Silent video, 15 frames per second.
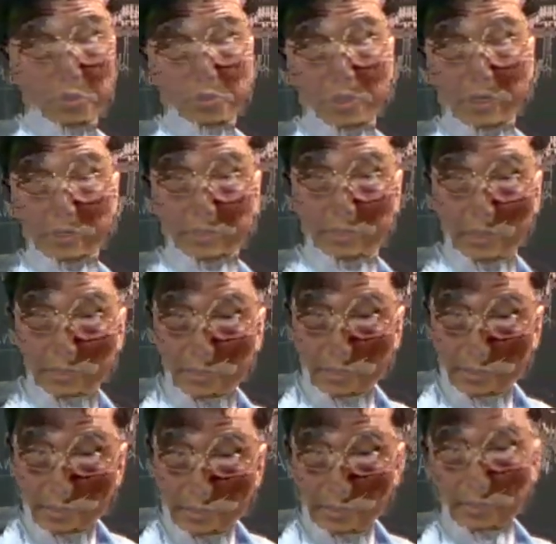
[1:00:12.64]

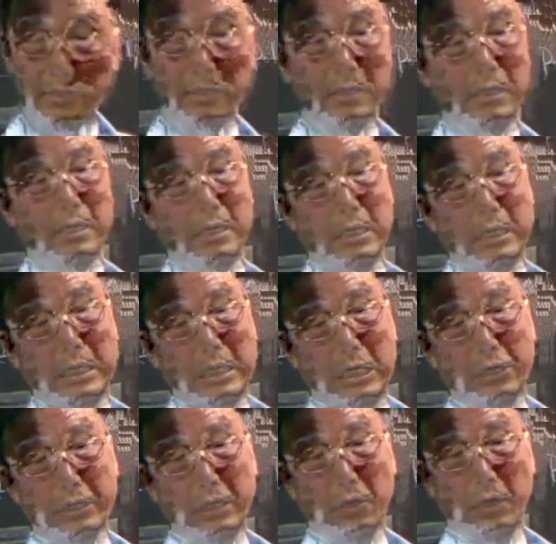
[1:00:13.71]
Stellensatz?
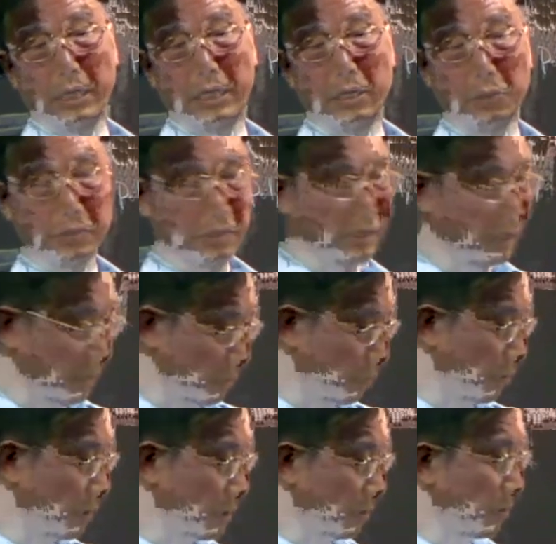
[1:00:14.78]
Okay, and also in other
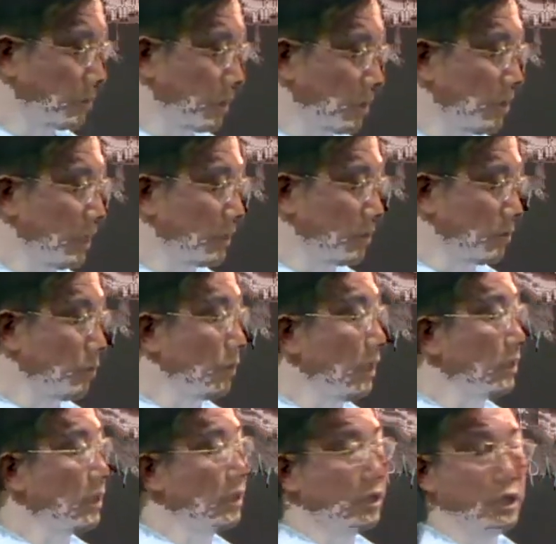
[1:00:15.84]
words, also connected to
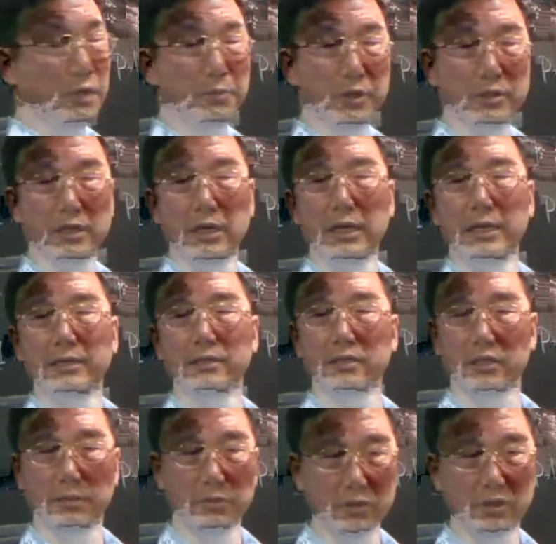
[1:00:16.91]
what? Hilbert
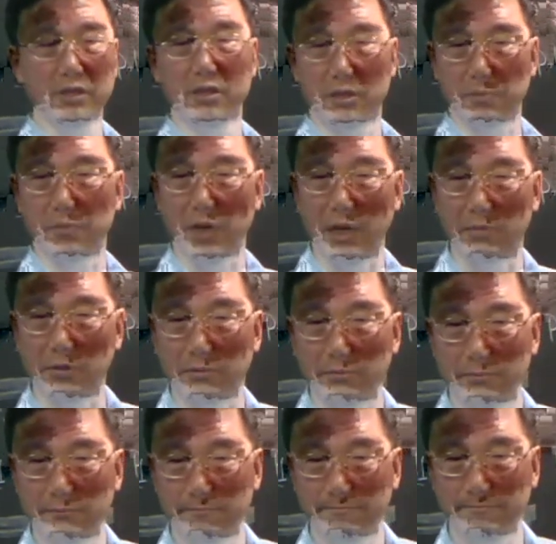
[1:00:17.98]
17th problem,
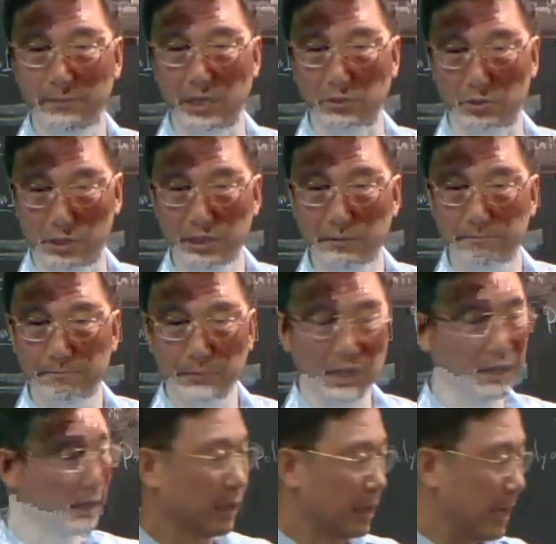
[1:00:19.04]
actually.
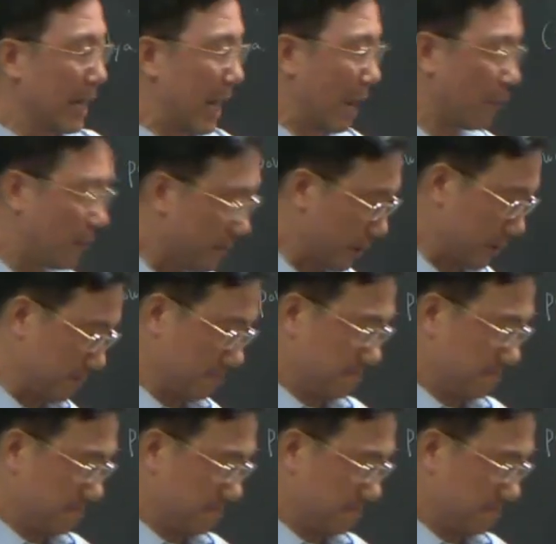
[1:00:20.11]
However,